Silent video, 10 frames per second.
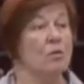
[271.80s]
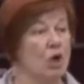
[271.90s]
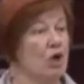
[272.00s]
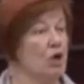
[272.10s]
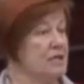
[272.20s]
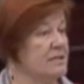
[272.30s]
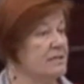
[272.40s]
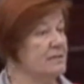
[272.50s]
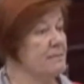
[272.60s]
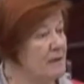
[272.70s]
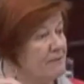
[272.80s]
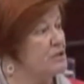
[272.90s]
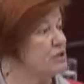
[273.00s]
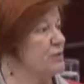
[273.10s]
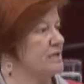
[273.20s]
The workers, the
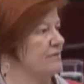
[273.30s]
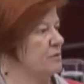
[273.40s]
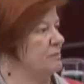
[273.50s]
beneficiaries of the